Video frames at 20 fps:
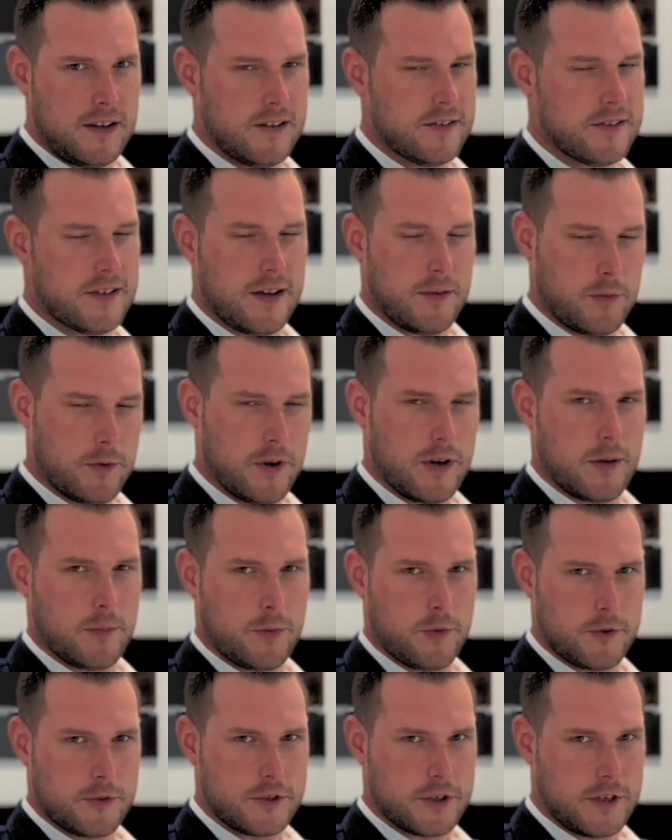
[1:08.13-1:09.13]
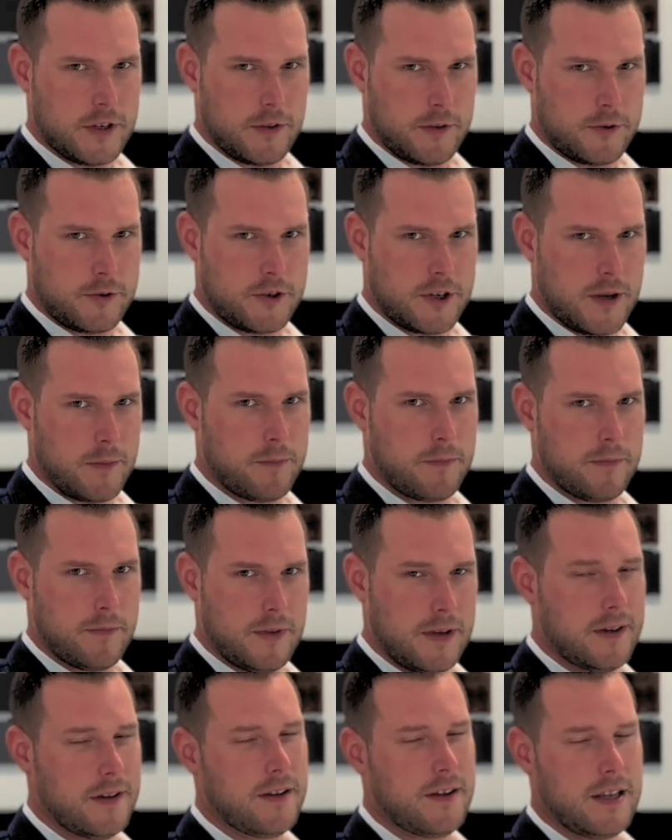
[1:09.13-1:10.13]
is that we're at a Porsche dealership.
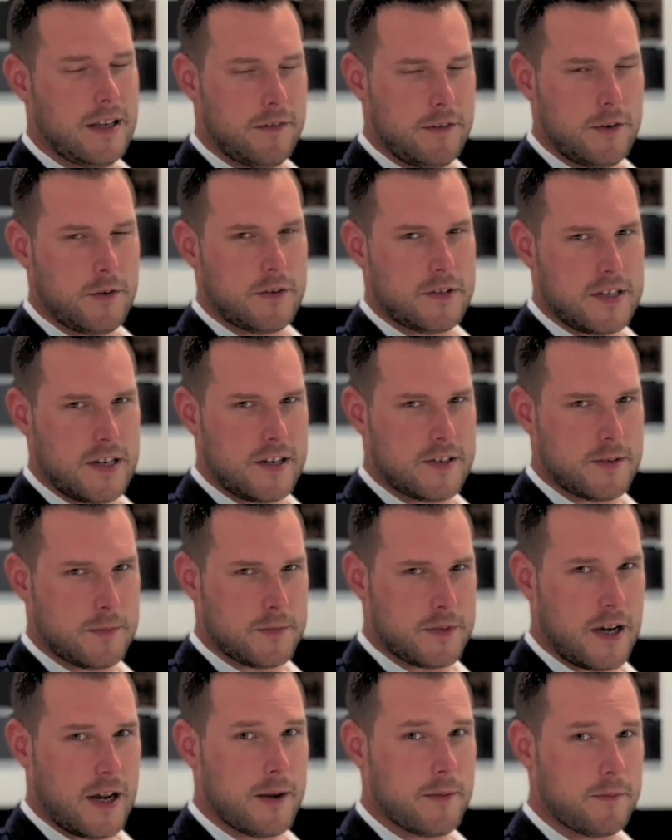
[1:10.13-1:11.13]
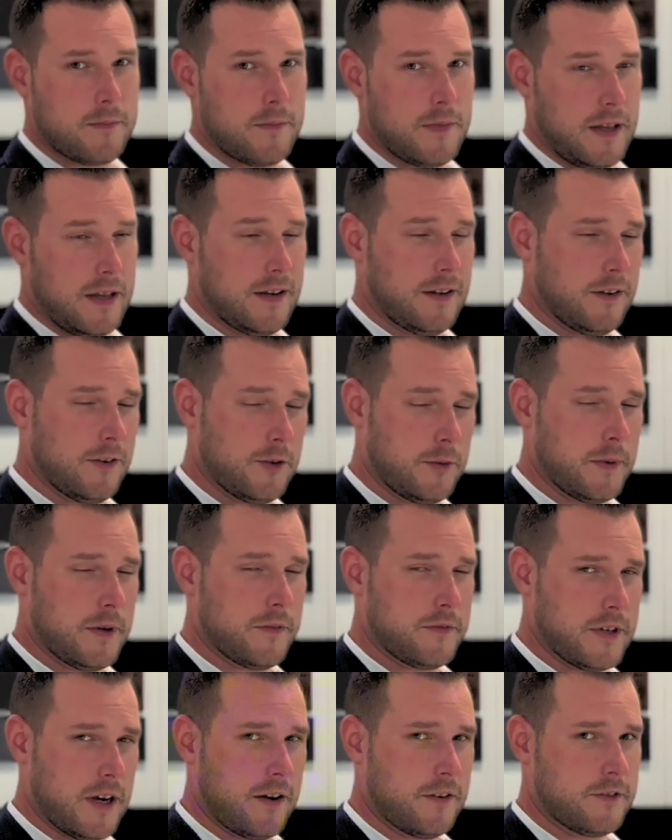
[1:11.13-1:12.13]
Even though it takes some time and a little bit
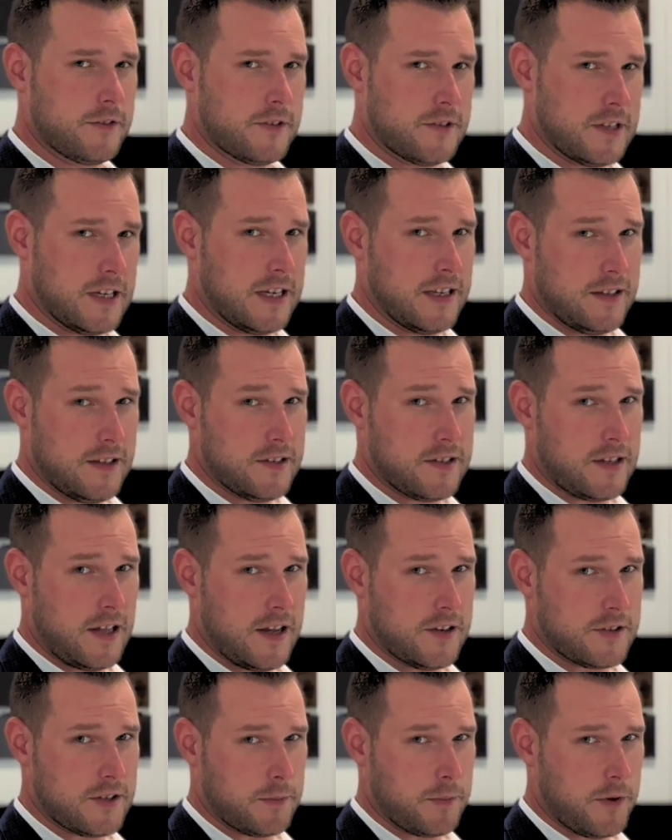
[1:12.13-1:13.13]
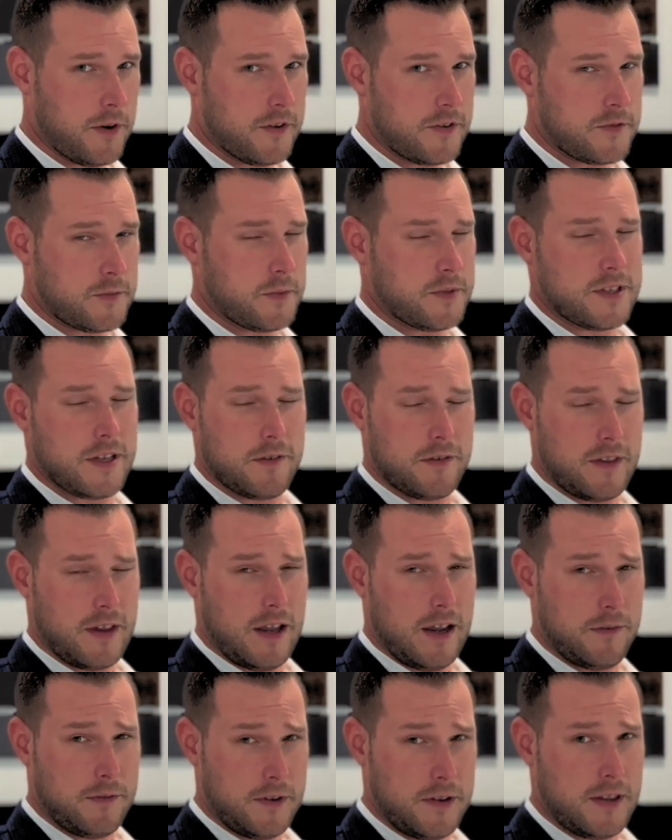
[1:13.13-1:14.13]
of challenges to get these classic parts, once
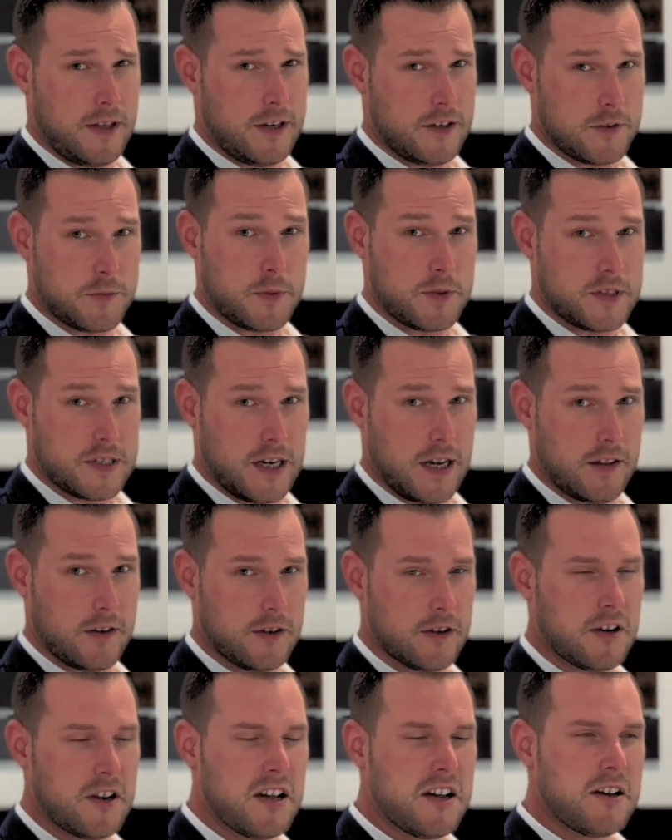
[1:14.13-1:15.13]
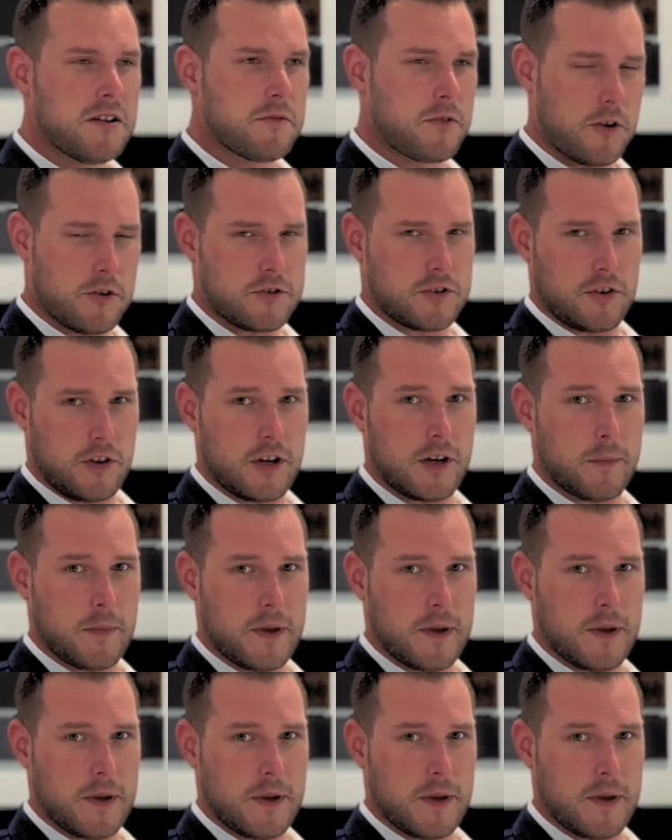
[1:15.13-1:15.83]
everything is put together, the car's gonna look